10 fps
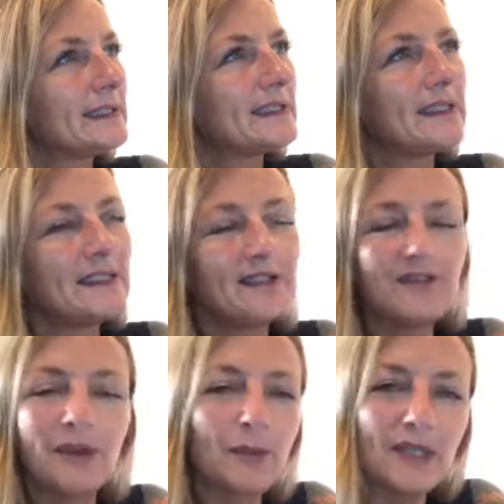I don't think
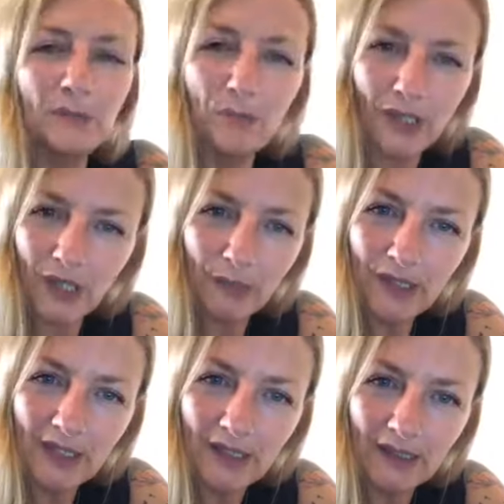feminine
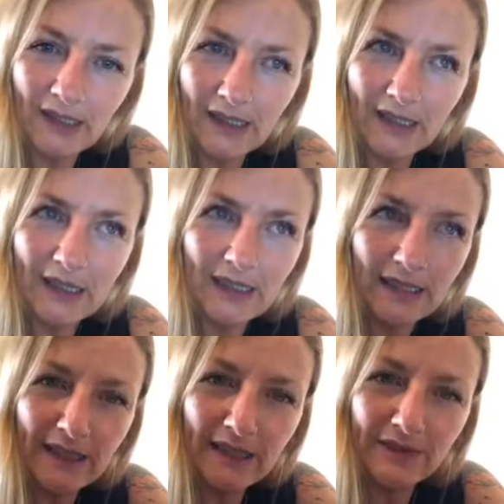burping kind
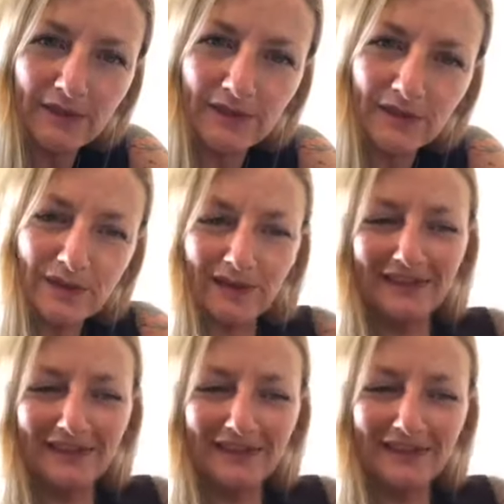of goes.